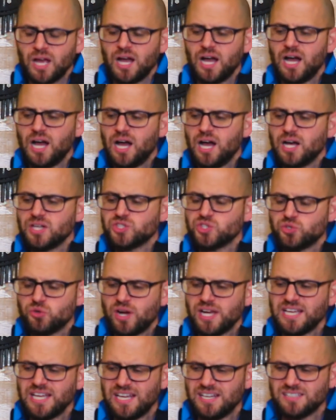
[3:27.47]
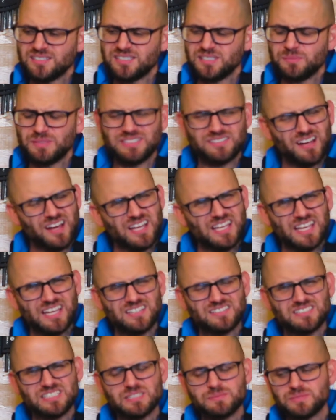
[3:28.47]
tricalcium and
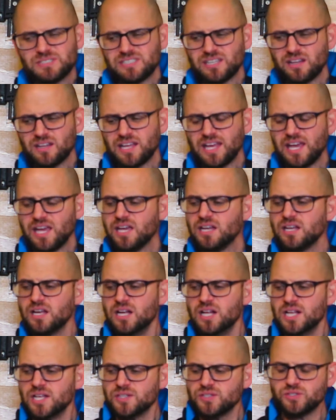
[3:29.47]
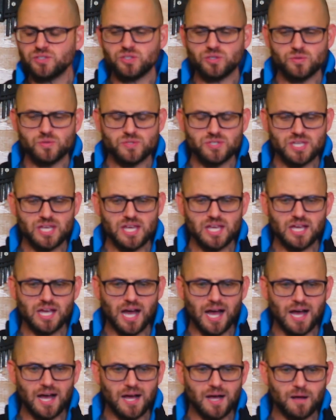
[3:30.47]
dicalcium silicate using
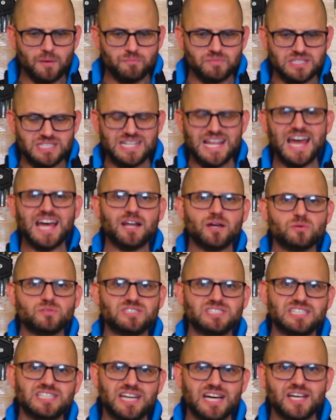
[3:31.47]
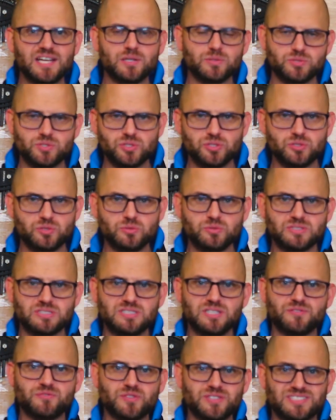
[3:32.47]
nano TiO2,
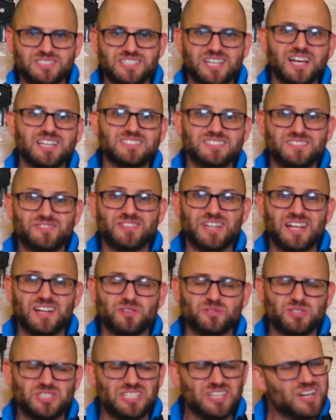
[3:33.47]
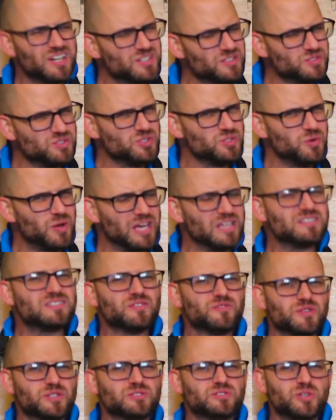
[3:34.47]
different sizes of nano TiO2 and
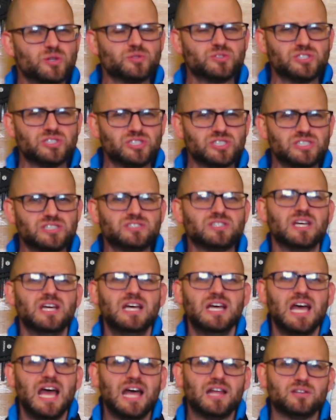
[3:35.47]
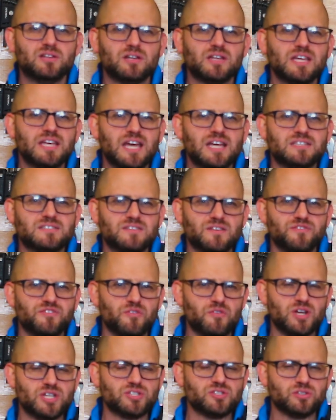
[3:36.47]
different dosages, and looking at
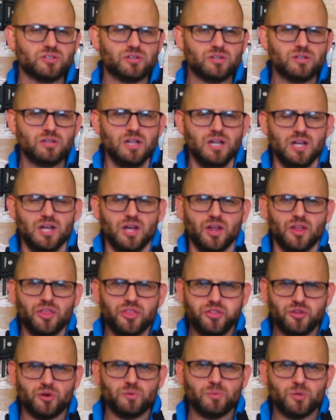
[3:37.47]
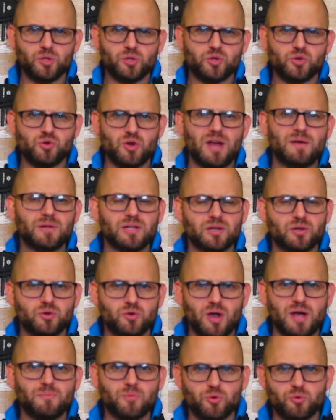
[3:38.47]
differential thermal
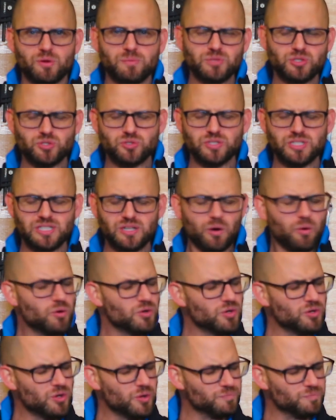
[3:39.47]
grammarimetry, or